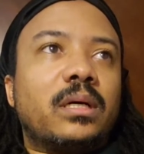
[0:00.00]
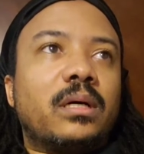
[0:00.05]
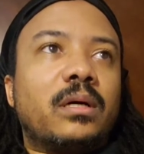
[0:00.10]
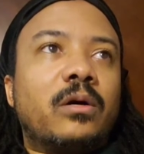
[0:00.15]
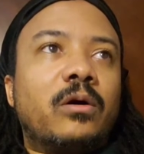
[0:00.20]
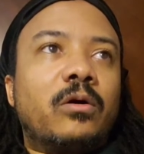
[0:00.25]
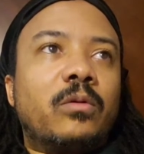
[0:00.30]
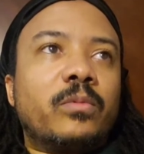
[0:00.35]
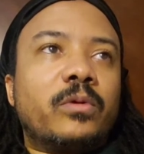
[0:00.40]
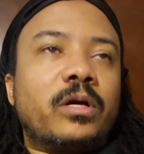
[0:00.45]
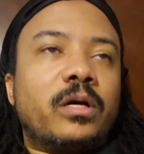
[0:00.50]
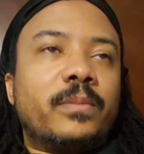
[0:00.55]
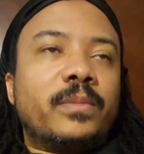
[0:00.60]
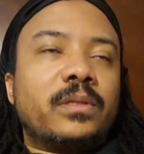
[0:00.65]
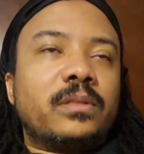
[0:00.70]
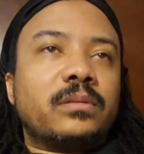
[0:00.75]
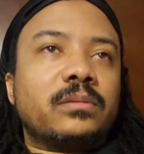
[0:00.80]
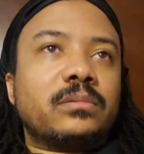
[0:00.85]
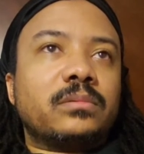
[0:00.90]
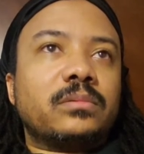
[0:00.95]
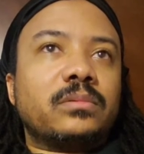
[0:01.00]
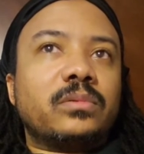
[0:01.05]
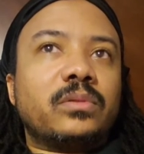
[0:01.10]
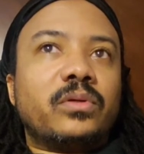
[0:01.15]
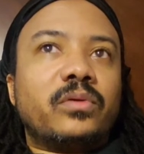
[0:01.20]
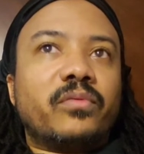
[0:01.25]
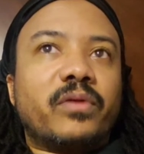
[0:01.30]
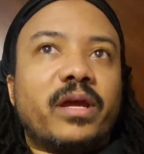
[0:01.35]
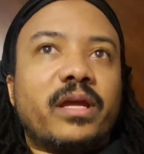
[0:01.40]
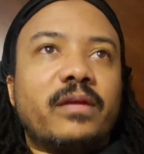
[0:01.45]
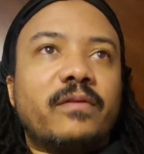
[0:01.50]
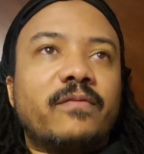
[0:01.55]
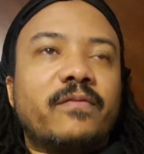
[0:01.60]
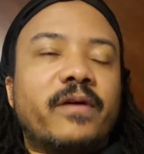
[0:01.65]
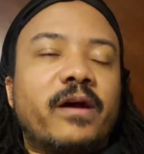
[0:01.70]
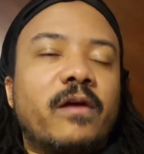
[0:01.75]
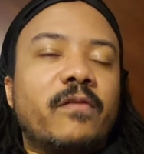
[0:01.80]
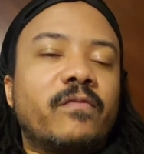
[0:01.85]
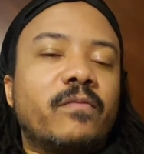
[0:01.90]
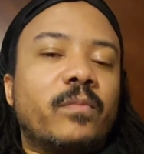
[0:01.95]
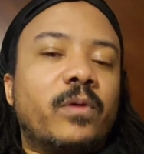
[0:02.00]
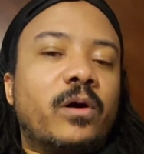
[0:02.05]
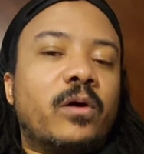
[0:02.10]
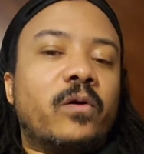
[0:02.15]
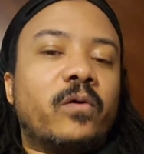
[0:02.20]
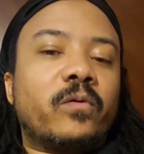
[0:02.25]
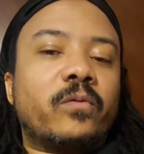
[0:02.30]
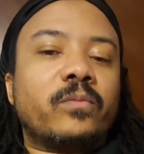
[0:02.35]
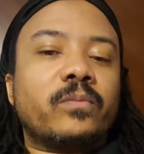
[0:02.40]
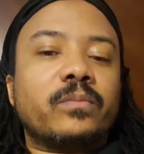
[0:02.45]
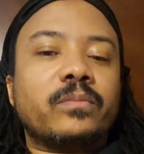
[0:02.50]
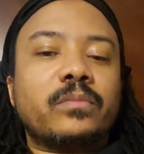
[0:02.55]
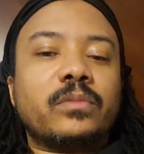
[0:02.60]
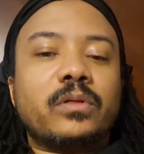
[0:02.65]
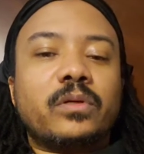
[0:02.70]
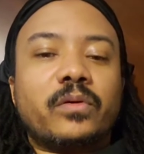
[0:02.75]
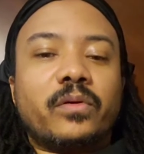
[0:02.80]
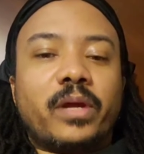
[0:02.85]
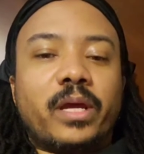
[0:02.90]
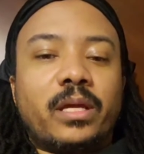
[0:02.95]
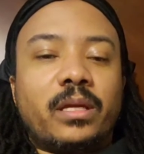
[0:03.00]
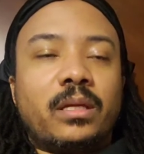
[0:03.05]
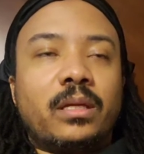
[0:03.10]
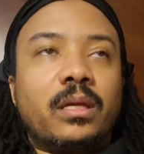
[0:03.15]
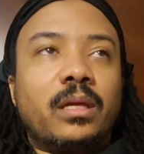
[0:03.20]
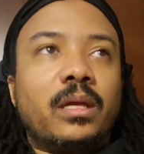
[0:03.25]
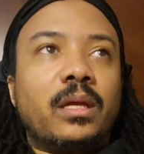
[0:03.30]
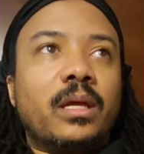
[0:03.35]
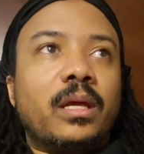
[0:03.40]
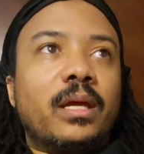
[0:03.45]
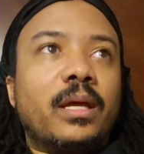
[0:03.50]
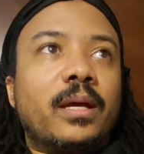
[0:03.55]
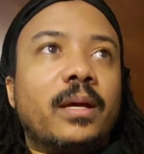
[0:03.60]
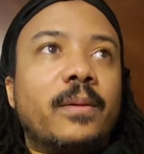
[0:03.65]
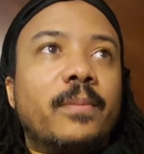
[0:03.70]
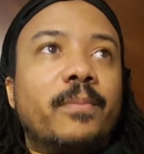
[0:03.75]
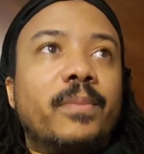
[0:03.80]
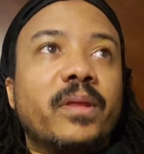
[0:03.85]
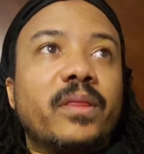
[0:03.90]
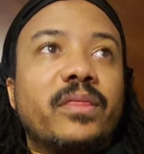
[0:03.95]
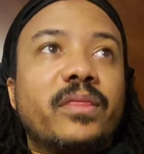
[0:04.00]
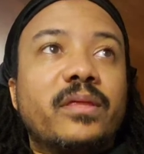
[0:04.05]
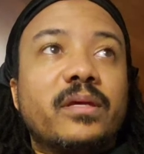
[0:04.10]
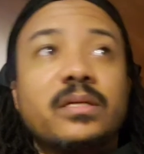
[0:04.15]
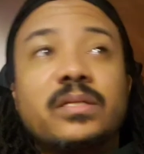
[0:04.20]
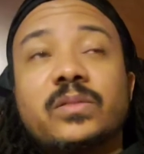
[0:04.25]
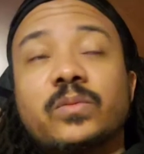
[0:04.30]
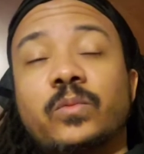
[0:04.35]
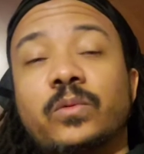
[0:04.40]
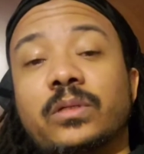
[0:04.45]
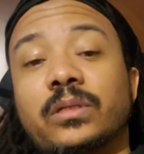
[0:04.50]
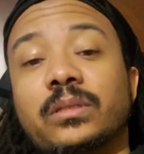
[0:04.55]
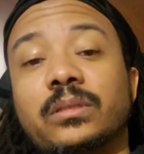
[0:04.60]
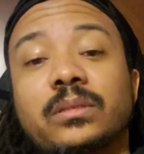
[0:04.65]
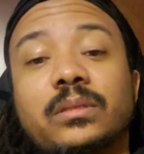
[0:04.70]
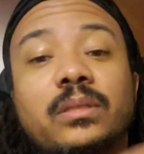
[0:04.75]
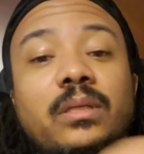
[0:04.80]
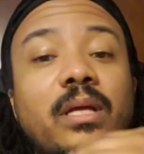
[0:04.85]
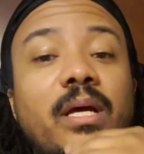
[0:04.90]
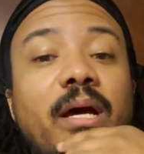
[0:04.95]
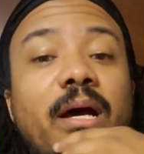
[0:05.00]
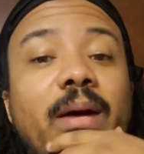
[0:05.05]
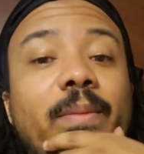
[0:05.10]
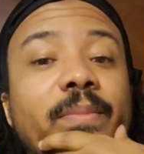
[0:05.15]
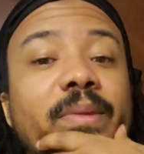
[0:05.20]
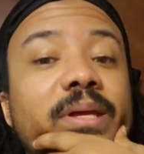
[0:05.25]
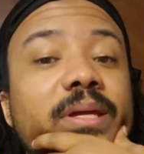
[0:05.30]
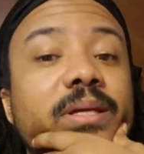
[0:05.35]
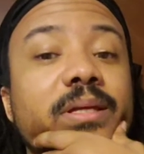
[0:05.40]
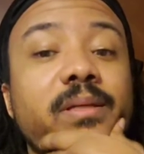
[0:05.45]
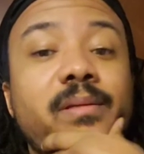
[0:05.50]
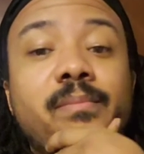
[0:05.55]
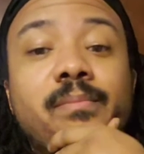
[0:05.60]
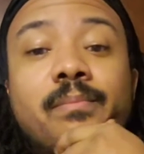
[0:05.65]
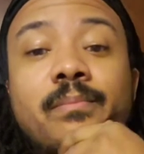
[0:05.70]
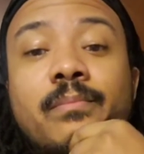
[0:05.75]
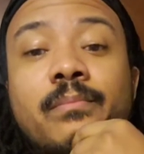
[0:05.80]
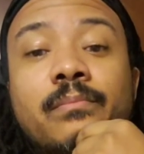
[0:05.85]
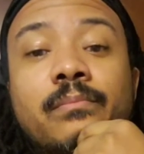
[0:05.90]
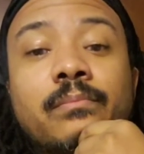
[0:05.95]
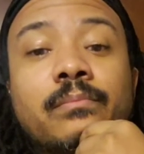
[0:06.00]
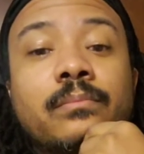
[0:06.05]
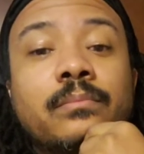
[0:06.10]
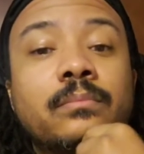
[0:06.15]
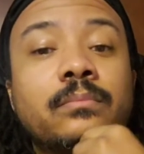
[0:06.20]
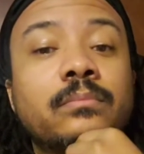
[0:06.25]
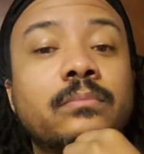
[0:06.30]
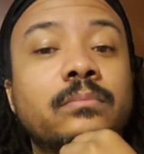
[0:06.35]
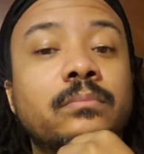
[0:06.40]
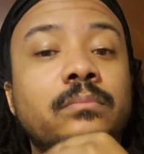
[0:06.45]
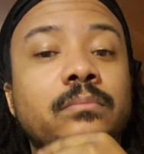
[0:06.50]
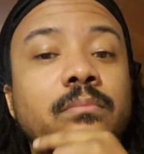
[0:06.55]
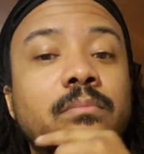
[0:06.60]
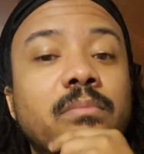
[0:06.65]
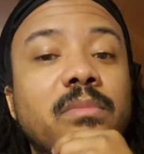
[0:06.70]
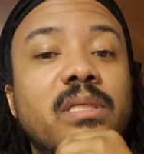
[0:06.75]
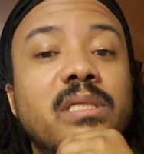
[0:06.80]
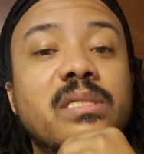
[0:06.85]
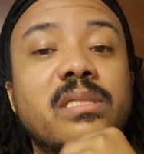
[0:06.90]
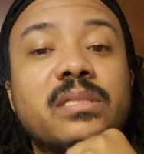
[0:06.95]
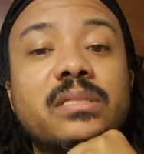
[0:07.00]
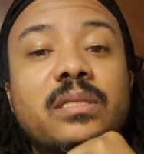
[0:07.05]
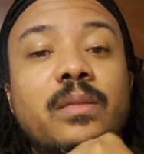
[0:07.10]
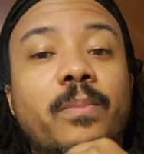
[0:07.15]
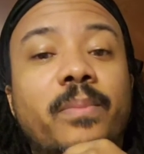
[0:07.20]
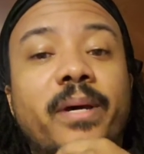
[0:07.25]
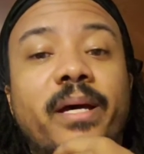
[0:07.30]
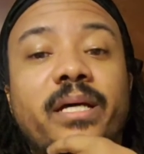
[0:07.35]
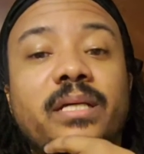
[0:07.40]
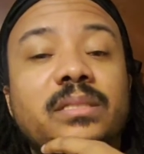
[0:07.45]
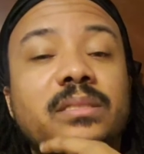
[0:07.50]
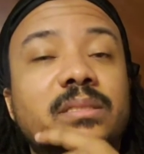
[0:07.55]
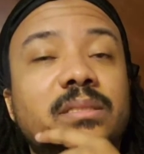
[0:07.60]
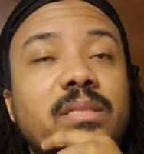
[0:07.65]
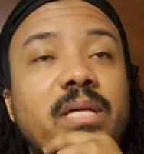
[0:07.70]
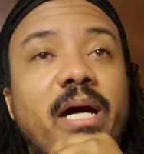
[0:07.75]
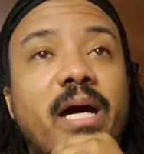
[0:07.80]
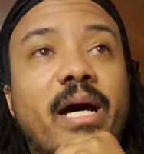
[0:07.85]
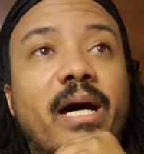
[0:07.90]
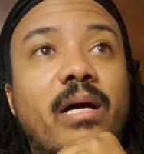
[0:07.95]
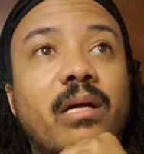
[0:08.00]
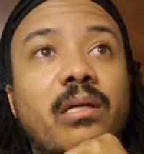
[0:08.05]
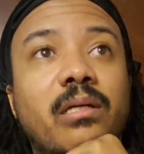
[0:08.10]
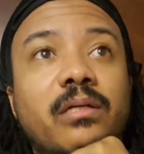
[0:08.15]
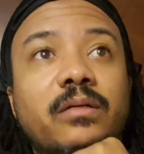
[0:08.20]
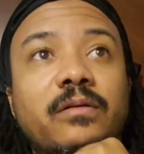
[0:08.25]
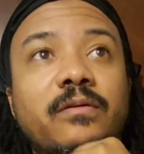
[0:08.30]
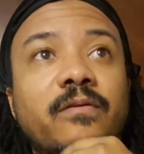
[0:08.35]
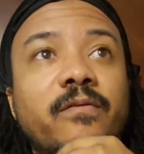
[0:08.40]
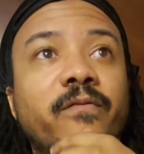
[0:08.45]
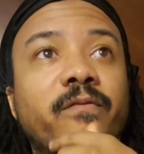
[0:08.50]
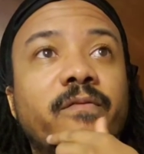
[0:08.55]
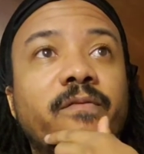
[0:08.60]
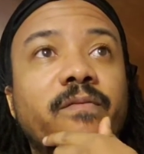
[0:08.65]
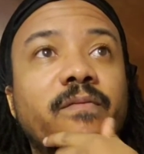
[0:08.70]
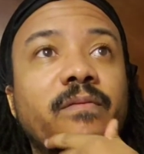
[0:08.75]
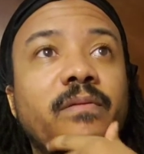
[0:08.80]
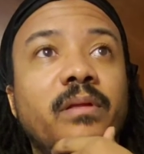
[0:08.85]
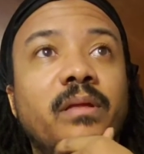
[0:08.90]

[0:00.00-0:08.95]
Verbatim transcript: Uh, Homecoming, great. Far From Home, great. But this one, I mean, this is the best out of